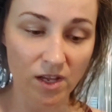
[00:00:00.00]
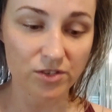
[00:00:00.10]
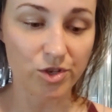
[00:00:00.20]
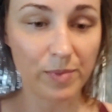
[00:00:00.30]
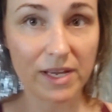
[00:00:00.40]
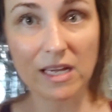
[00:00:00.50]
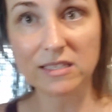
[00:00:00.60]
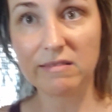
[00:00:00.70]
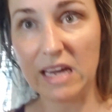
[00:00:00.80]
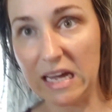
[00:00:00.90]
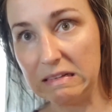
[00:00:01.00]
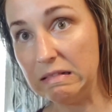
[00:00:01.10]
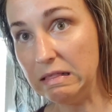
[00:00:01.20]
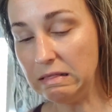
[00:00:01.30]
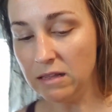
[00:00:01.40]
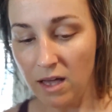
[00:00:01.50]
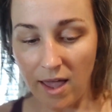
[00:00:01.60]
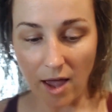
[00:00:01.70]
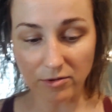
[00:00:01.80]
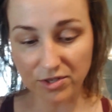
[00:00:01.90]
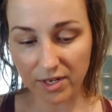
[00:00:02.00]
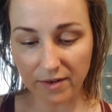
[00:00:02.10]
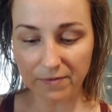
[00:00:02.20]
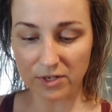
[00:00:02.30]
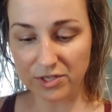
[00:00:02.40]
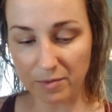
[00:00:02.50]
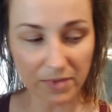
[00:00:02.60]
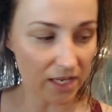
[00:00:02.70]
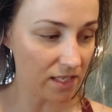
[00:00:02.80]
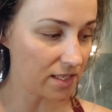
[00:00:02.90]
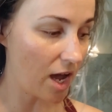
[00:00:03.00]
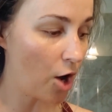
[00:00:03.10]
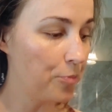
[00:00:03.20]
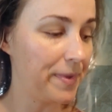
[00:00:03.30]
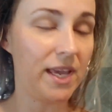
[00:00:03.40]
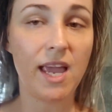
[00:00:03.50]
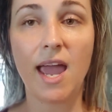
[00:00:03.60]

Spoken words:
So because of that, I was looking for something to help me,